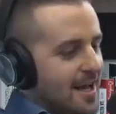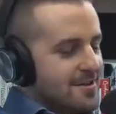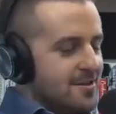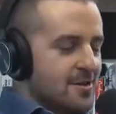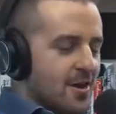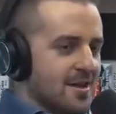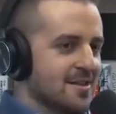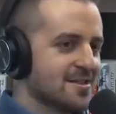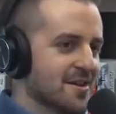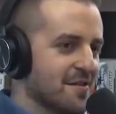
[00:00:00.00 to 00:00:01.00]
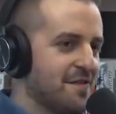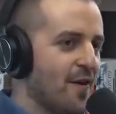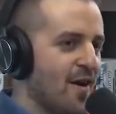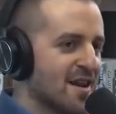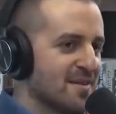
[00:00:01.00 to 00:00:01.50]
How do you guys
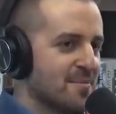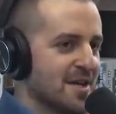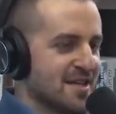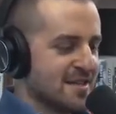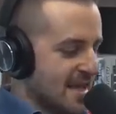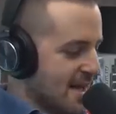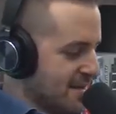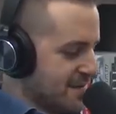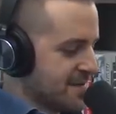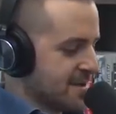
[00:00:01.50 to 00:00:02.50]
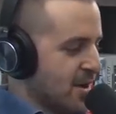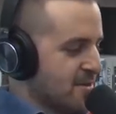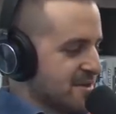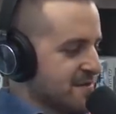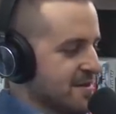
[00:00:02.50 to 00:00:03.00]
find being down for the
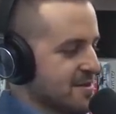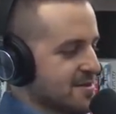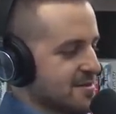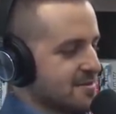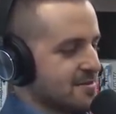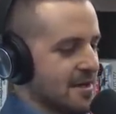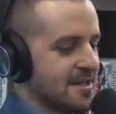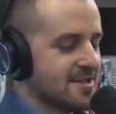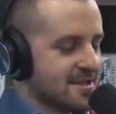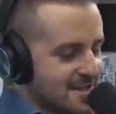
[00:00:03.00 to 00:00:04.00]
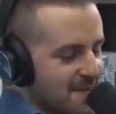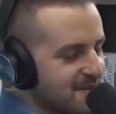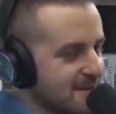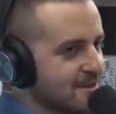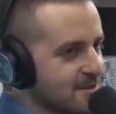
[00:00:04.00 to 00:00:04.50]
Comedy Fest? Like, is it
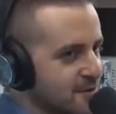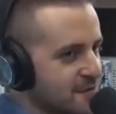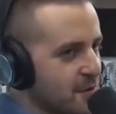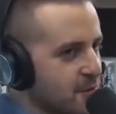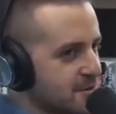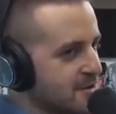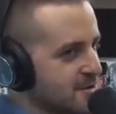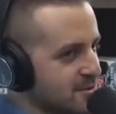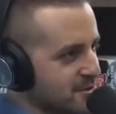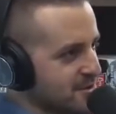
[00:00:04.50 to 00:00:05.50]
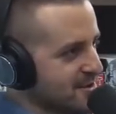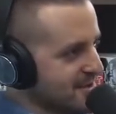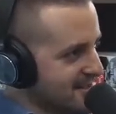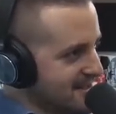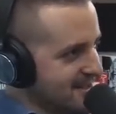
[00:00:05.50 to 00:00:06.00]
something that you look forward to
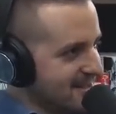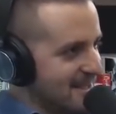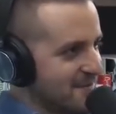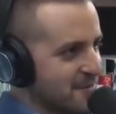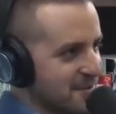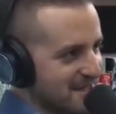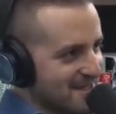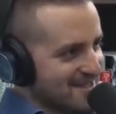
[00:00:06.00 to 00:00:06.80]
every year?